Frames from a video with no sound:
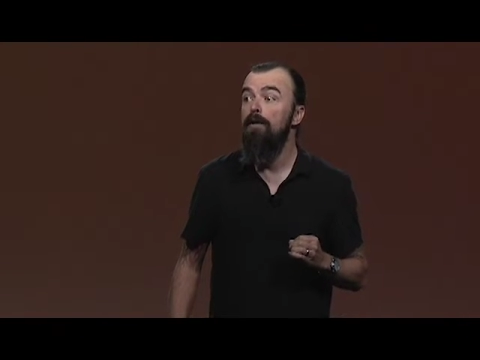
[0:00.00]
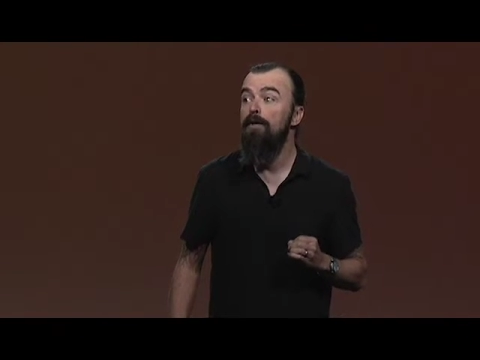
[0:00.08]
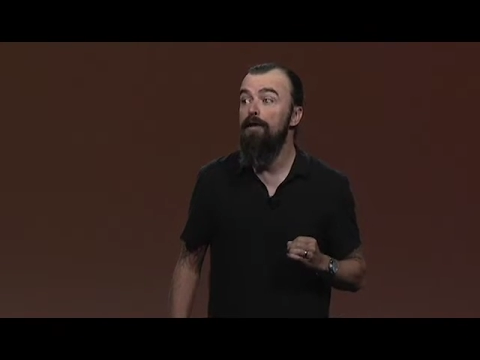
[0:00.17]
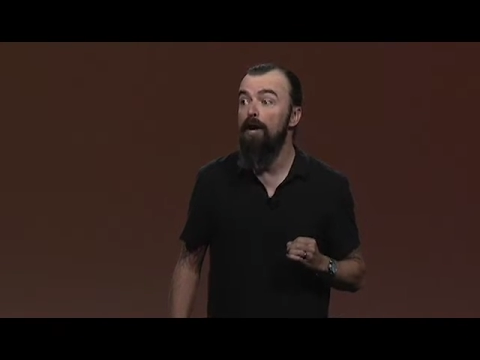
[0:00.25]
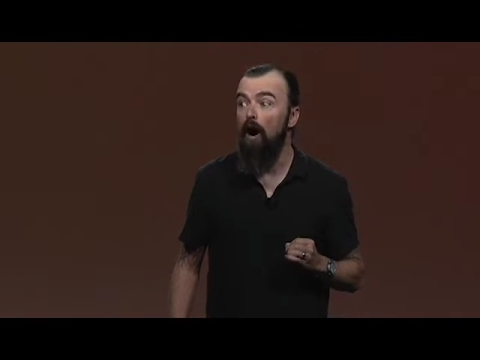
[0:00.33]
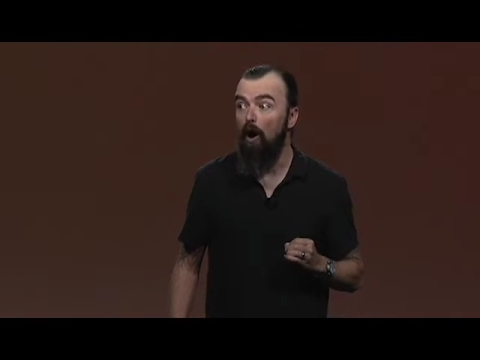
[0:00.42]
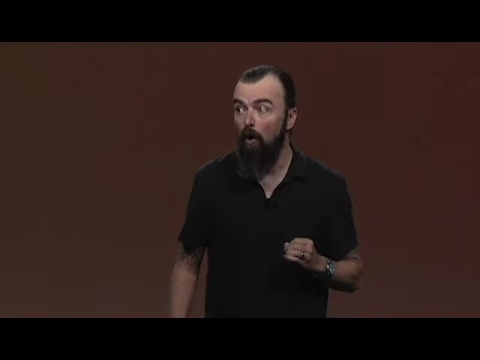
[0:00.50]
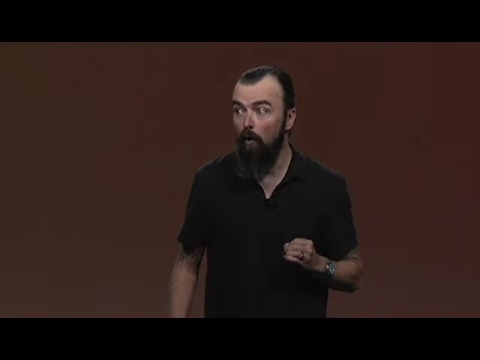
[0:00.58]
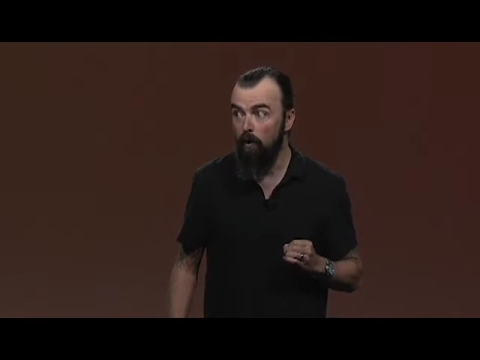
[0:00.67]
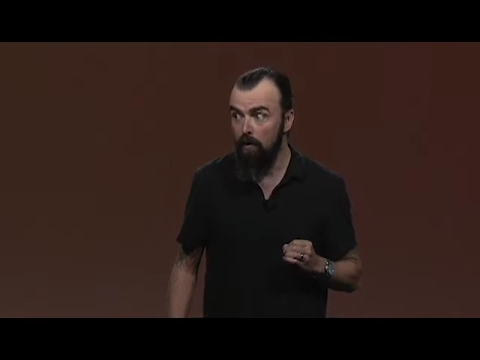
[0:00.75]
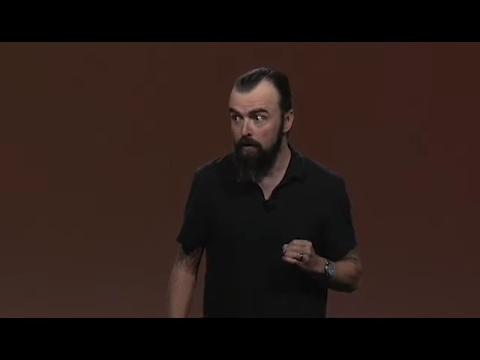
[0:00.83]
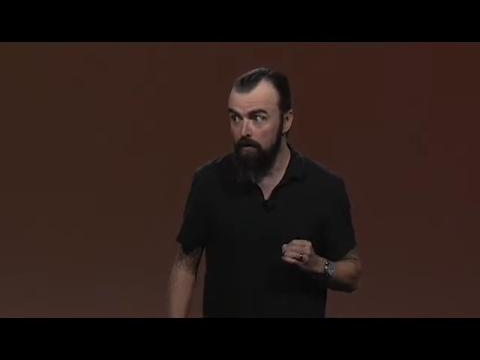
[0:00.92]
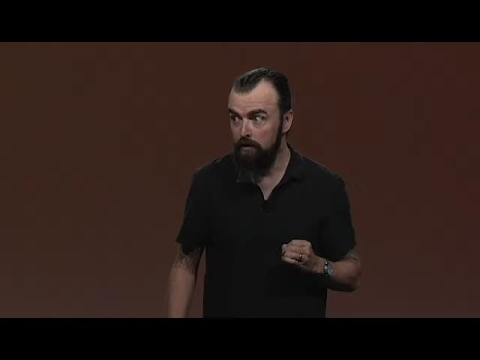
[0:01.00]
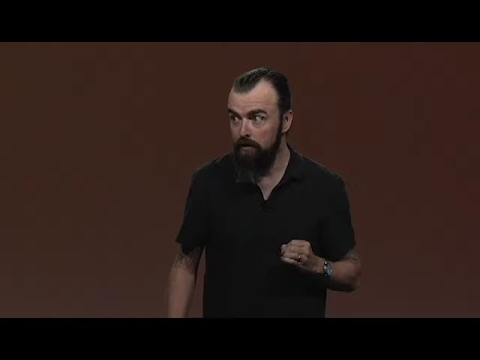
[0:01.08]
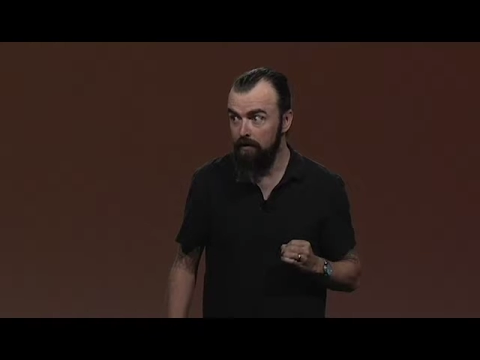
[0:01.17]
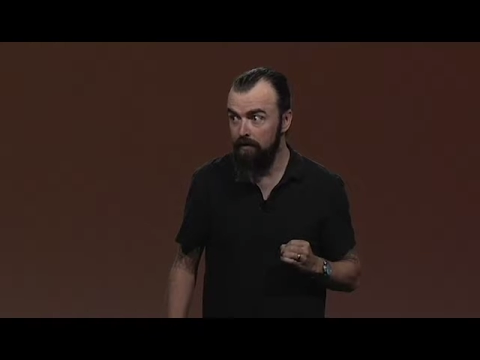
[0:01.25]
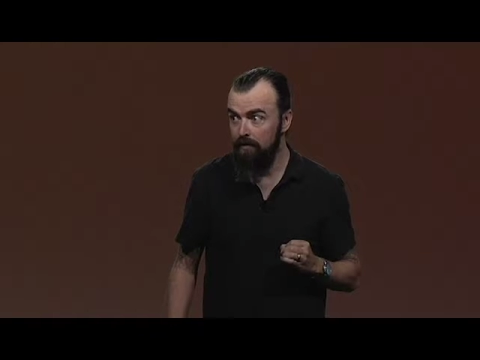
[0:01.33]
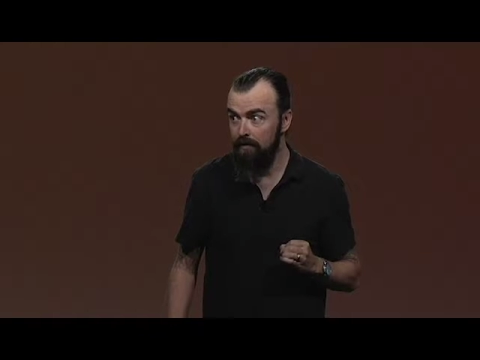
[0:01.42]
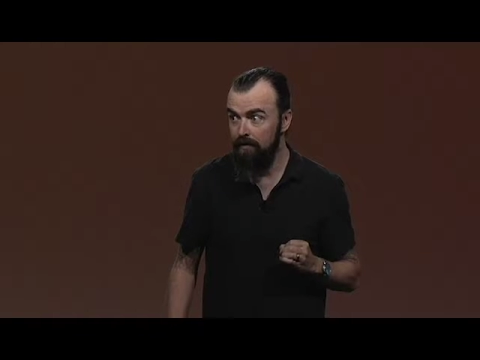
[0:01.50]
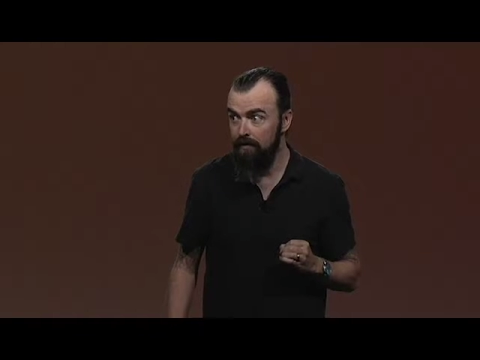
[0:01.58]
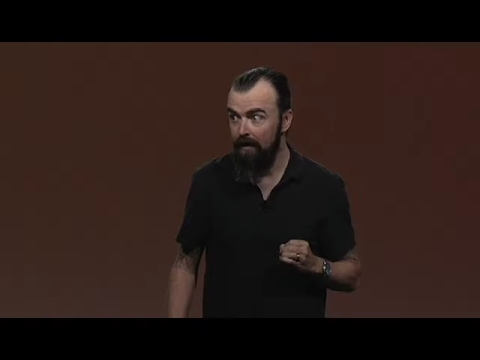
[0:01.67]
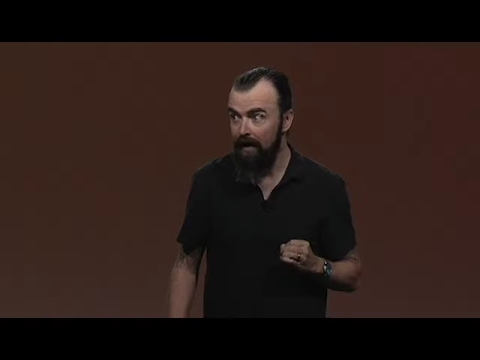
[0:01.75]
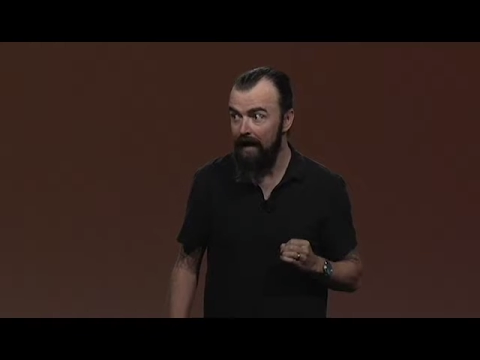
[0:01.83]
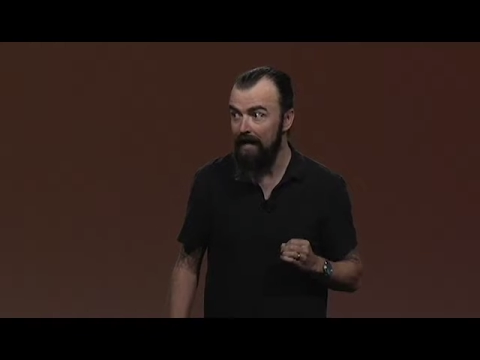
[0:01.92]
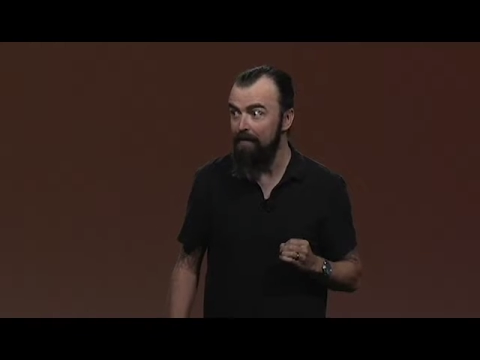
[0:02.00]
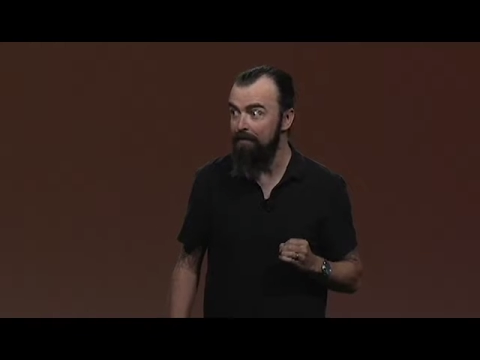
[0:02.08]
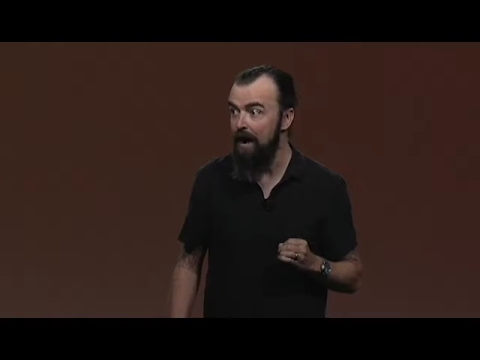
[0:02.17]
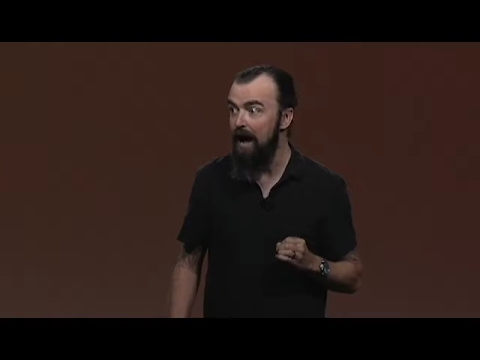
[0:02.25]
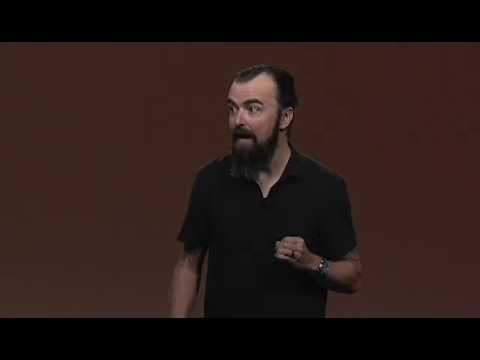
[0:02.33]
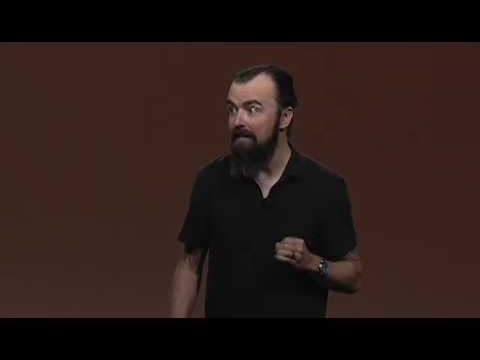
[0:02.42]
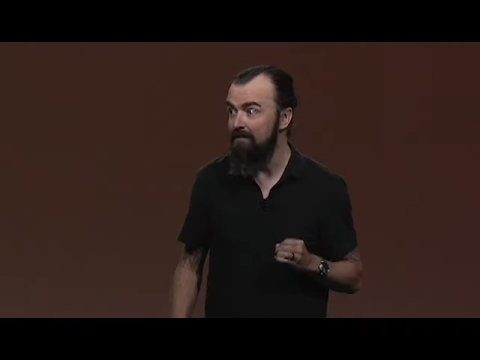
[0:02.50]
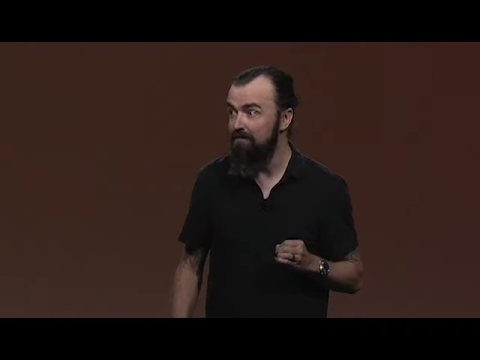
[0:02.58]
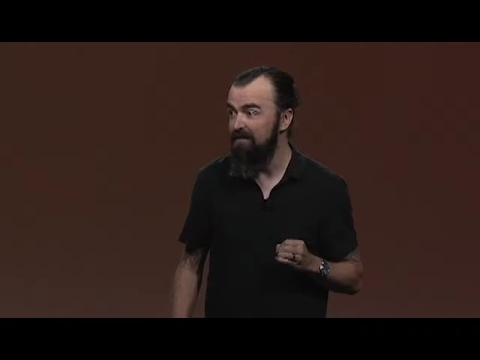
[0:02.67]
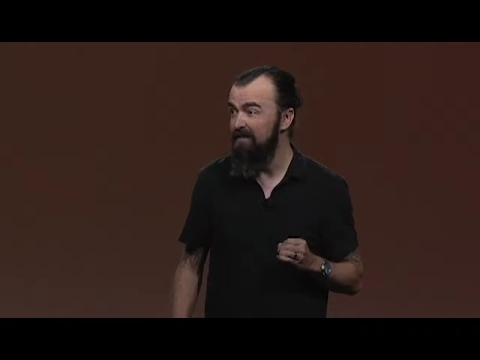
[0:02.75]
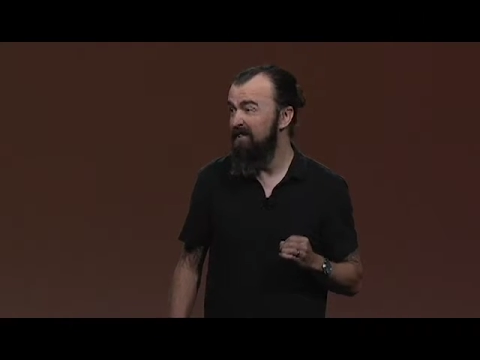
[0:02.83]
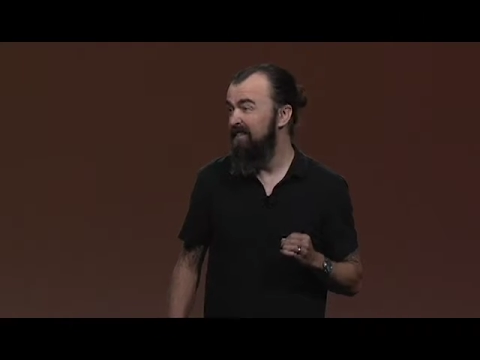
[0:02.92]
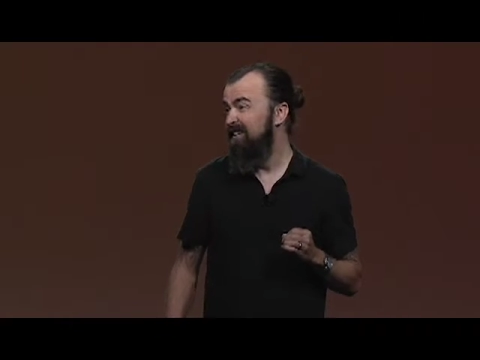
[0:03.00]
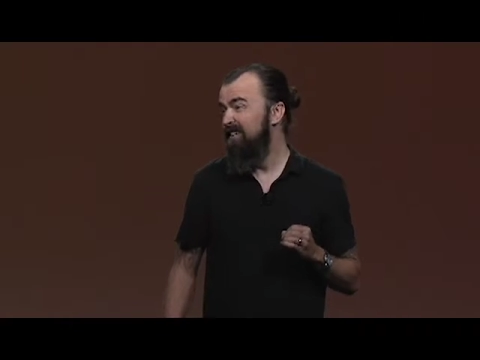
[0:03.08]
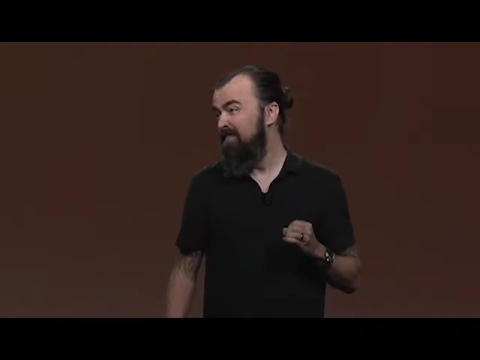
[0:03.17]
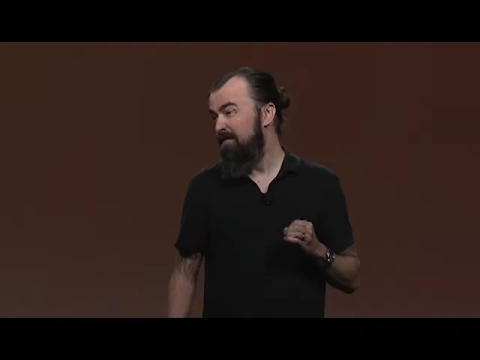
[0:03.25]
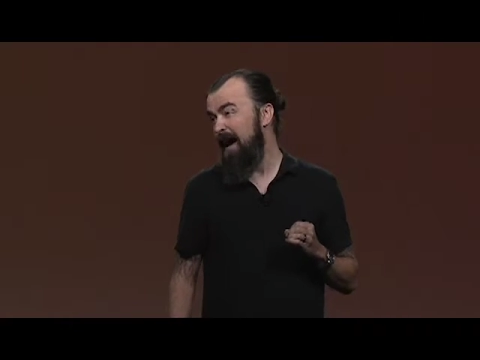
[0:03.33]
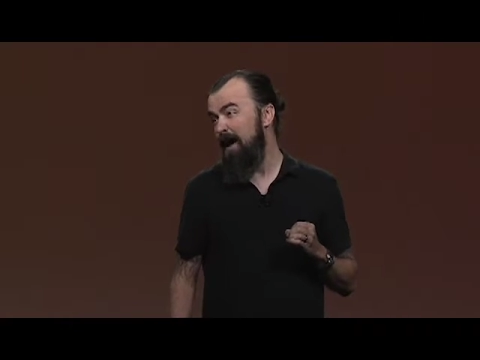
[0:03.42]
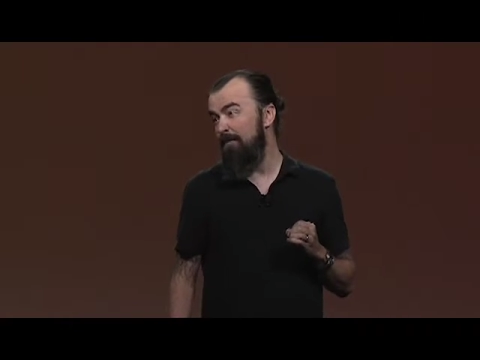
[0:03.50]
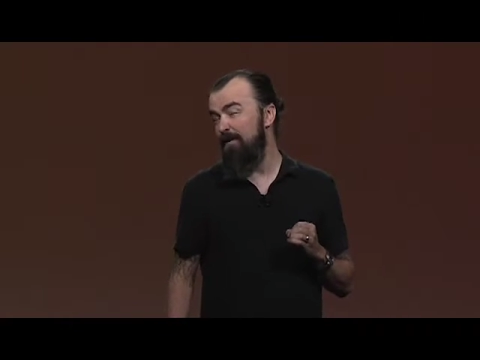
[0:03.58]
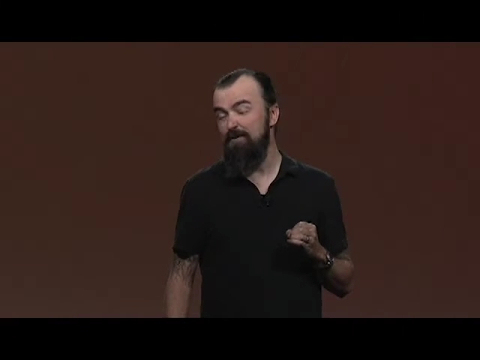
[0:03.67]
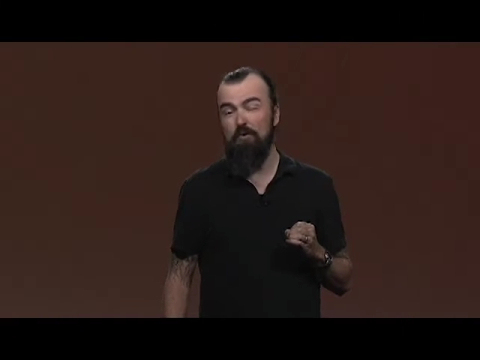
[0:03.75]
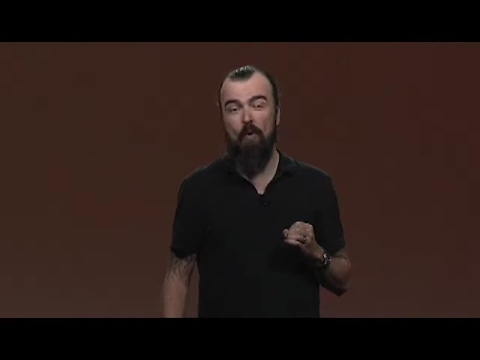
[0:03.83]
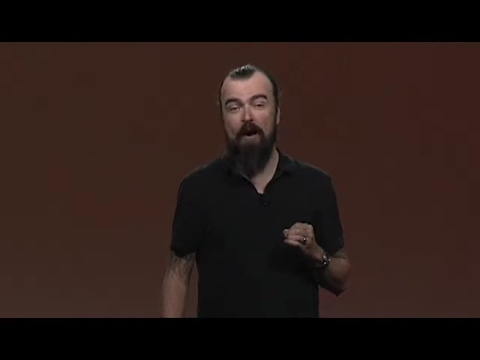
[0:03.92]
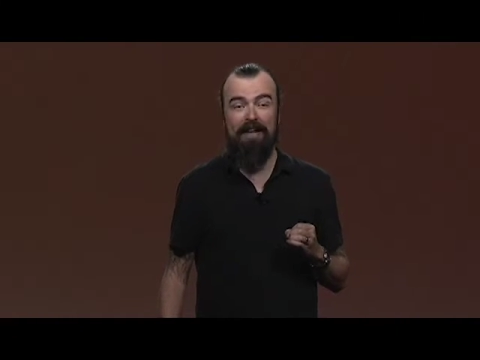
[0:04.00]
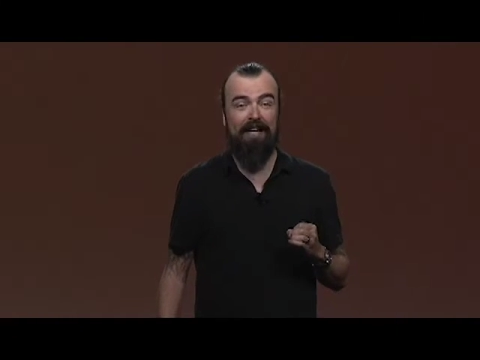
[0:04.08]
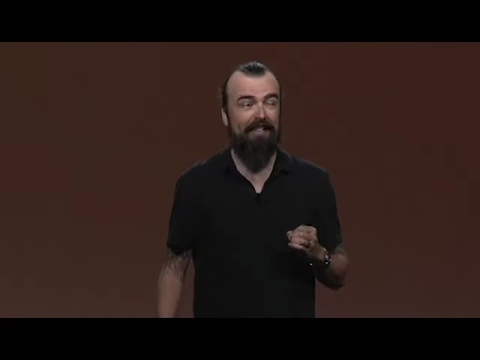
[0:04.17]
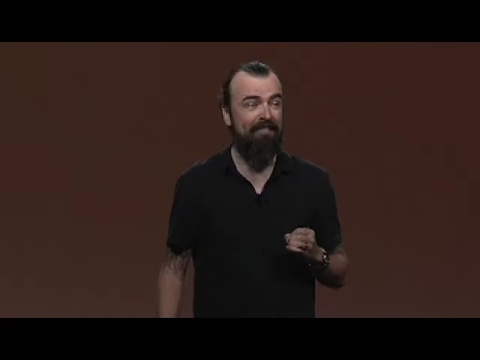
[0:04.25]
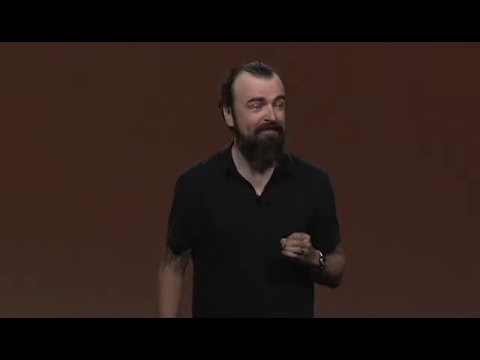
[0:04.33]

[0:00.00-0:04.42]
No, I am not. But how about 20?